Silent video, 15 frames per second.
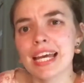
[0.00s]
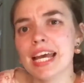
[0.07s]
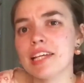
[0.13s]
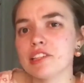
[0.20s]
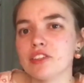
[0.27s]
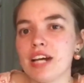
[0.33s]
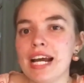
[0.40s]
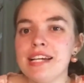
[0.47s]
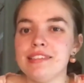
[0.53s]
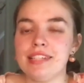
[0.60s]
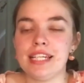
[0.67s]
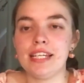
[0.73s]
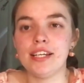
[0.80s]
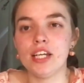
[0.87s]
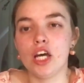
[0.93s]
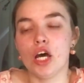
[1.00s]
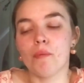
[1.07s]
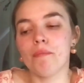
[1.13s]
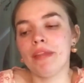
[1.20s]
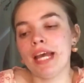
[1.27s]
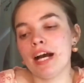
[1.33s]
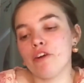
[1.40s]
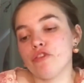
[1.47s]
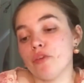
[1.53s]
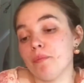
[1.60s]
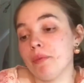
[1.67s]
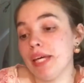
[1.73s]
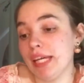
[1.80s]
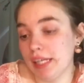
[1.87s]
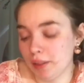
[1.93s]
crazy. Now, for
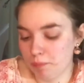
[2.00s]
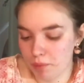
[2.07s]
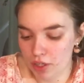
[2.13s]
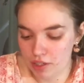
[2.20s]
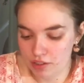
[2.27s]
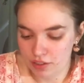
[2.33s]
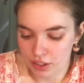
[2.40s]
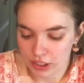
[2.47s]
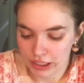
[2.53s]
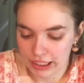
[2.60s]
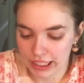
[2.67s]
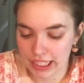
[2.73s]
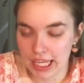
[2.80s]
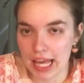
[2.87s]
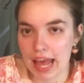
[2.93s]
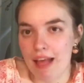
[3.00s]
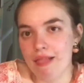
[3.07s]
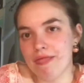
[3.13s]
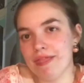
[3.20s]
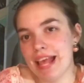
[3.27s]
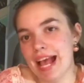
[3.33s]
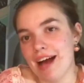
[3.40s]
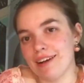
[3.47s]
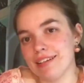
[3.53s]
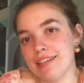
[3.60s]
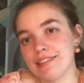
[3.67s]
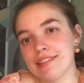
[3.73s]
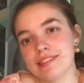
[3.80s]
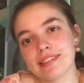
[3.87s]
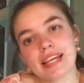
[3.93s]
me, personally, now,
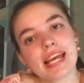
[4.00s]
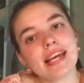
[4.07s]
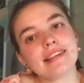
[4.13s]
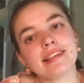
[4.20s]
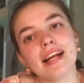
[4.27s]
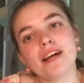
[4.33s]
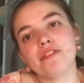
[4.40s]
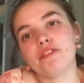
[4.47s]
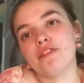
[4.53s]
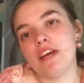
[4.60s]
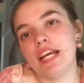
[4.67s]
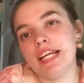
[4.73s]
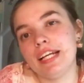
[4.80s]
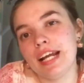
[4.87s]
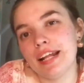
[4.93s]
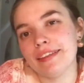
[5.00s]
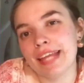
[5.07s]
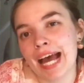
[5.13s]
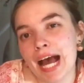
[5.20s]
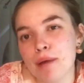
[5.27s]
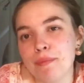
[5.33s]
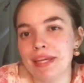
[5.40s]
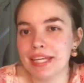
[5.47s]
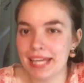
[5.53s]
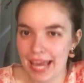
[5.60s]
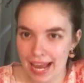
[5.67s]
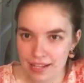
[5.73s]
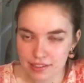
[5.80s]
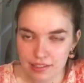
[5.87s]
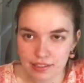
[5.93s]
this isn't a thing that I'm
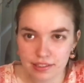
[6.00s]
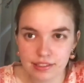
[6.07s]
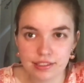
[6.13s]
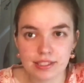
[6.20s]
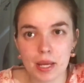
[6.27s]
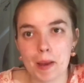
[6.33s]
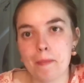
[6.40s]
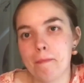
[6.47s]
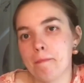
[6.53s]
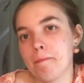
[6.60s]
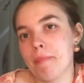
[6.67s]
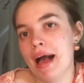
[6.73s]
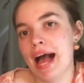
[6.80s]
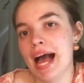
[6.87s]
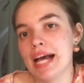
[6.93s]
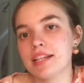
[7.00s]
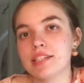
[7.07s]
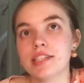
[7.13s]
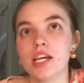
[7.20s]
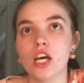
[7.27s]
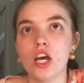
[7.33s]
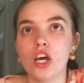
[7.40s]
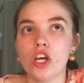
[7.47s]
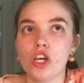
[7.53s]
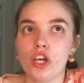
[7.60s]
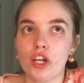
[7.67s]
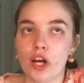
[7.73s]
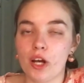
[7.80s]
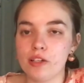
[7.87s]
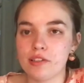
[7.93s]
against, but, you
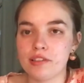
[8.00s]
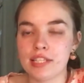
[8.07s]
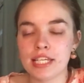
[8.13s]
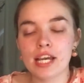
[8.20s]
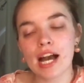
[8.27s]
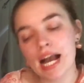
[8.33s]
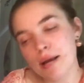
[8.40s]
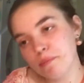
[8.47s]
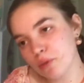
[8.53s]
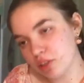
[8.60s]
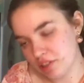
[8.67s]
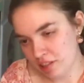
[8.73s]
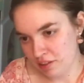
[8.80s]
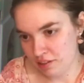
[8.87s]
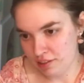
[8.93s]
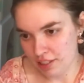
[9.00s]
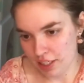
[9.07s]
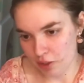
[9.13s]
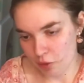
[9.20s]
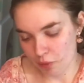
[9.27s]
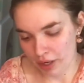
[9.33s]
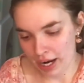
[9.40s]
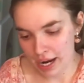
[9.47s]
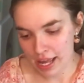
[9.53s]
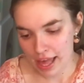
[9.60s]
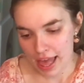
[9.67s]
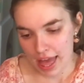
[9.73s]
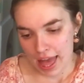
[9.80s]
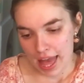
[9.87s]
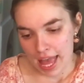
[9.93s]
know, see, I'm autistic, right?
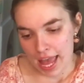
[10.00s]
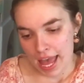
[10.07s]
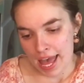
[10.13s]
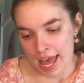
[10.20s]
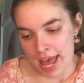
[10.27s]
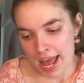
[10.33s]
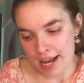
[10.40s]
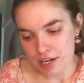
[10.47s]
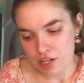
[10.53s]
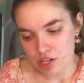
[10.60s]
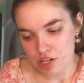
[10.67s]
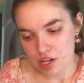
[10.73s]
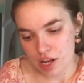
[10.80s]
And,